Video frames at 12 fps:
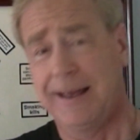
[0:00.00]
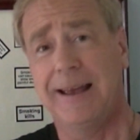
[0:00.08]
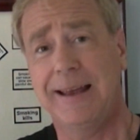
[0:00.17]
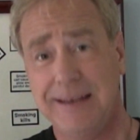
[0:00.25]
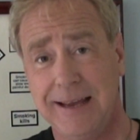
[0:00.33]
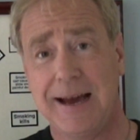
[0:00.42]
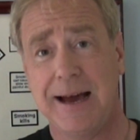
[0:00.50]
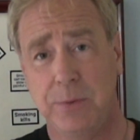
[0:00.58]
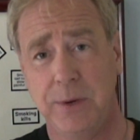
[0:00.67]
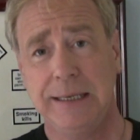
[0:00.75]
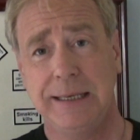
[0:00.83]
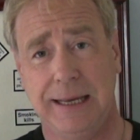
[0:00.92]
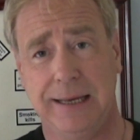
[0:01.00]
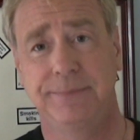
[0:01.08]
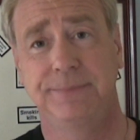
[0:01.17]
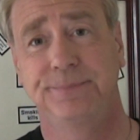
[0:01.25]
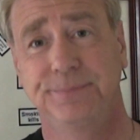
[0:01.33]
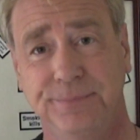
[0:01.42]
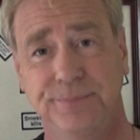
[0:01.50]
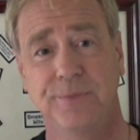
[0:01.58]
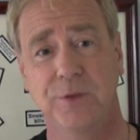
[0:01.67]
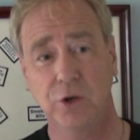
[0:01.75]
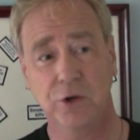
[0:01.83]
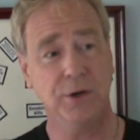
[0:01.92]
And yeah, I went there.
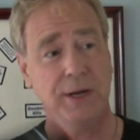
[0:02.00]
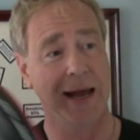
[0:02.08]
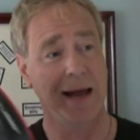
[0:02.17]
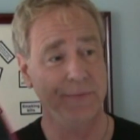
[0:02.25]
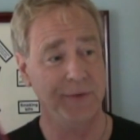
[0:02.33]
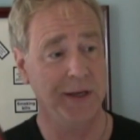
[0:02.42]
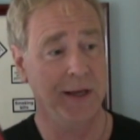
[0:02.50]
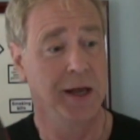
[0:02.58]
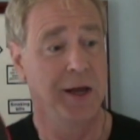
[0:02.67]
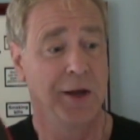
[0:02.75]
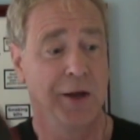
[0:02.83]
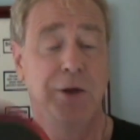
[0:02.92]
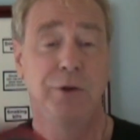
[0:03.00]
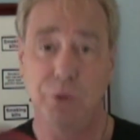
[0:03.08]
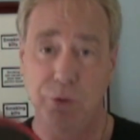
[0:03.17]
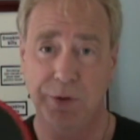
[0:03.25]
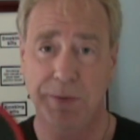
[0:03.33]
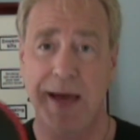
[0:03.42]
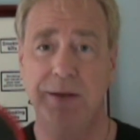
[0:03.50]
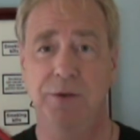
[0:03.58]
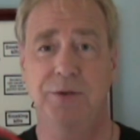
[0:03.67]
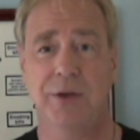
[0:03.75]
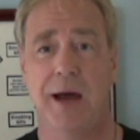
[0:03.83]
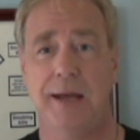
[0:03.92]
You're going to have to do some
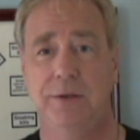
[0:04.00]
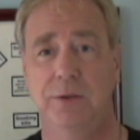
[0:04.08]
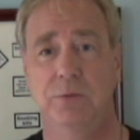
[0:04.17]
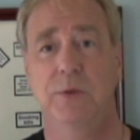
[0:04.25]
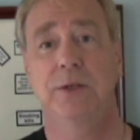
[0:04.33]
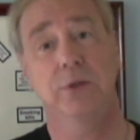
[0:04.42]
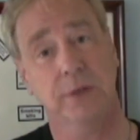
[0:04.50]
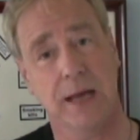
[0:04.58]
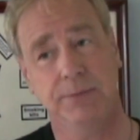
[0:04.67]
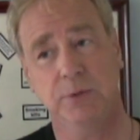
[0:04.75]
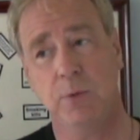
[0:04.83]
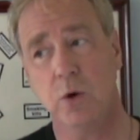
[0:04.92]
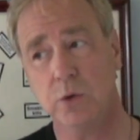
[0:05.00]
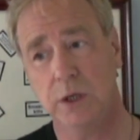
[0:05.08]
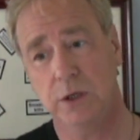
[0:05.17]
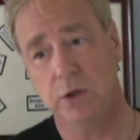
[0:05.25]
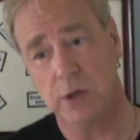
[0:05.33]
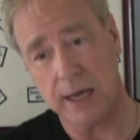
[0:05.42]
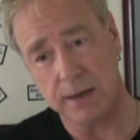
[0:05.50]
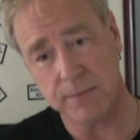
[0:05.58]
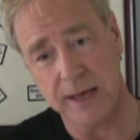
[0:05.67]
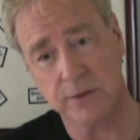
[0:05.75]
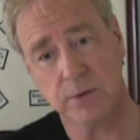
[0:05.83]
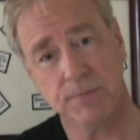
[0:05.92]
exercises when you stop smoking. You got to
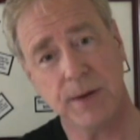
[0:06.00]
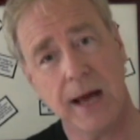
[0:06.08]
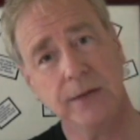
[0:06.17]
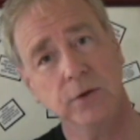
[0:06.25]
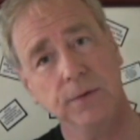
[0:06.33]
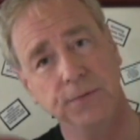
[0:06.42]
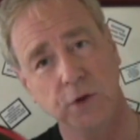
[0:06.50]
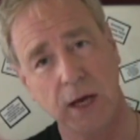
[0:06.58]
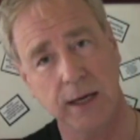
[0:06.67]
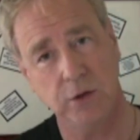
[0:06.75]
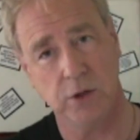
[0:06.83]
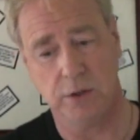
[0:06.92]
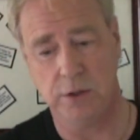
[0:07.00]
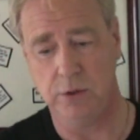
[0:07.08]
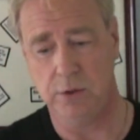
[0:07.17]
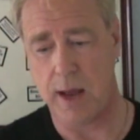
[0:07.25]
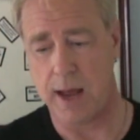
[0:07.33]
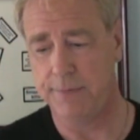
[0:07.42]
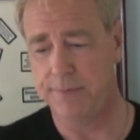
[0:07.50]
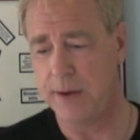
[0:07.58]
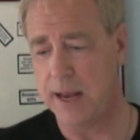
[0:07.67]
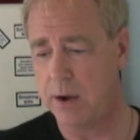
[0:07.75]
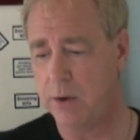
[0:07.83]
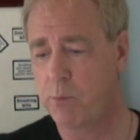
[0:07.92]
make some positive changes in your life.
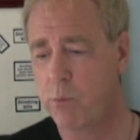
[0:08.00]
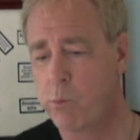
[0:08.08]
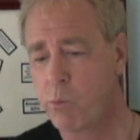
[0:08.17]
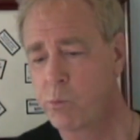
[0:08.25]
Now,